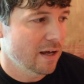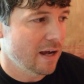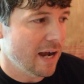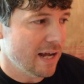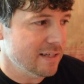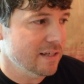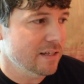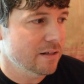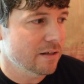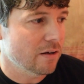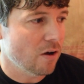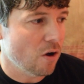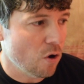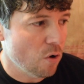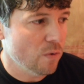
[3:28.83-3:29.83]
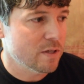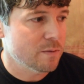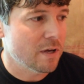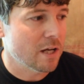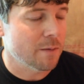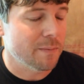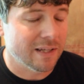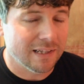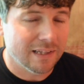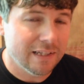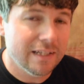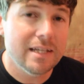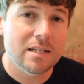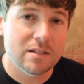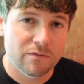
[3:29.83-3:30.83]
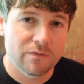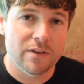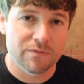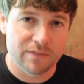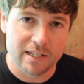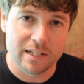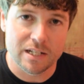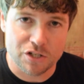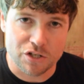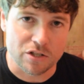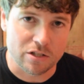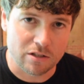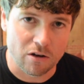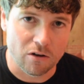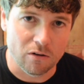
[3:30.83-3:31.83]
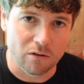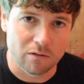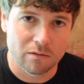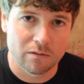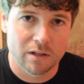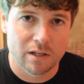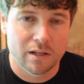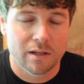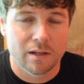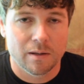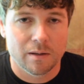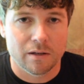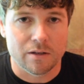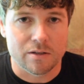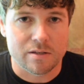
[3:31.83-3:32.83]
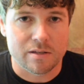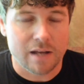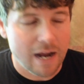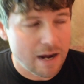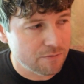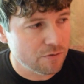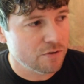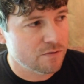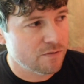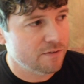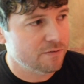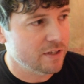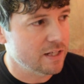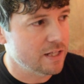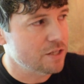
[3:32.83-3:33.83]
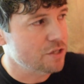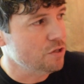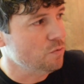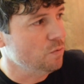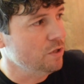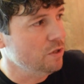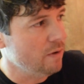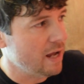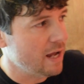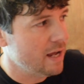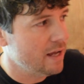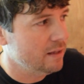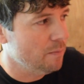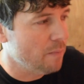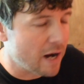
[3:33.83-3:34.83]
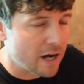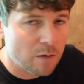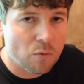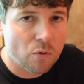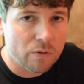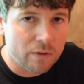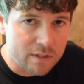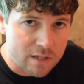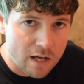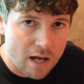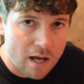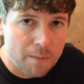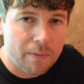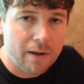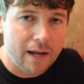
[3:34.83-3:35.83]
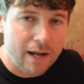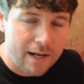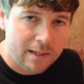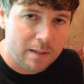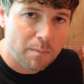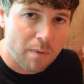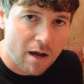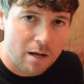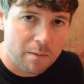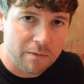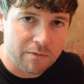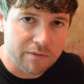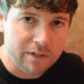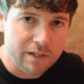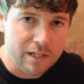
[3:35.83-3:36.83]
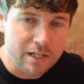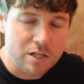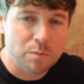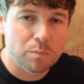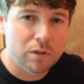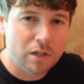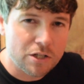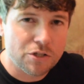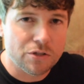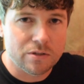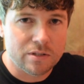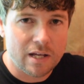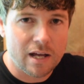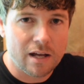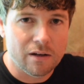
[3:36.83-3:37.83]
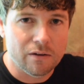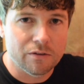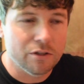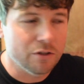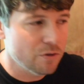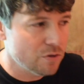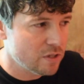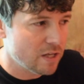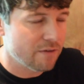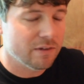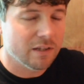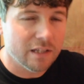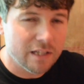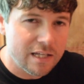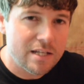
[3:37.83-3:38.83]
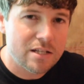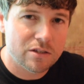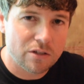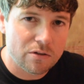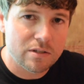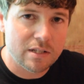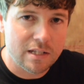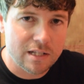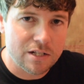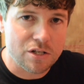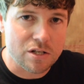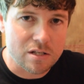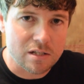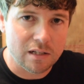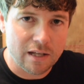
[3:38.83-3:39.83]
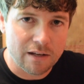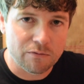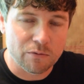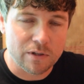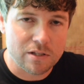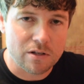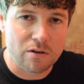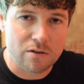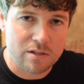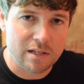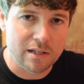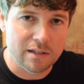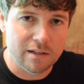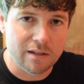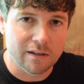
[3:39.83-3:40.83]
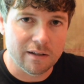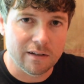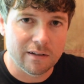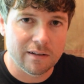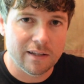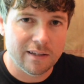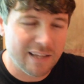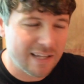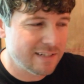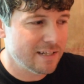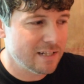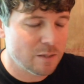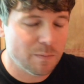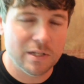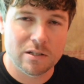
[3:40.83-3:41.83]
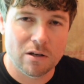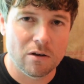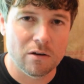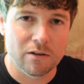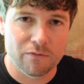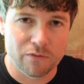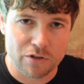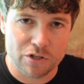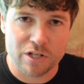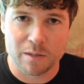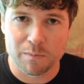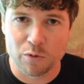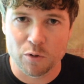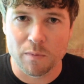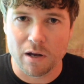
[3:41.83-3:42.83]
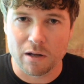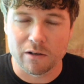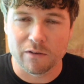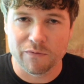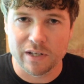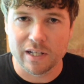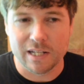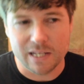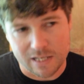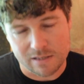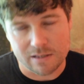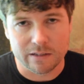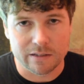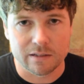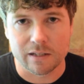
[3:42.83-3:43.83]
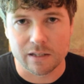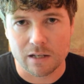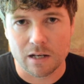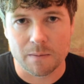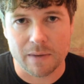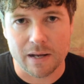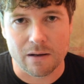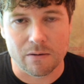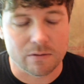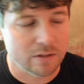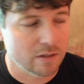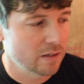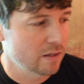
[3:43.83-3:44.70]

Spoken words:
I tend to always make them at least 15 inches tall, because after it's 15 inches, when you add the backerboard on the top and the bottom of the niche plus your tile, you usually have at least 13 inches left when it's all said and done, and that tends to be tall enough for a shampoo bottle to fit easily and come out.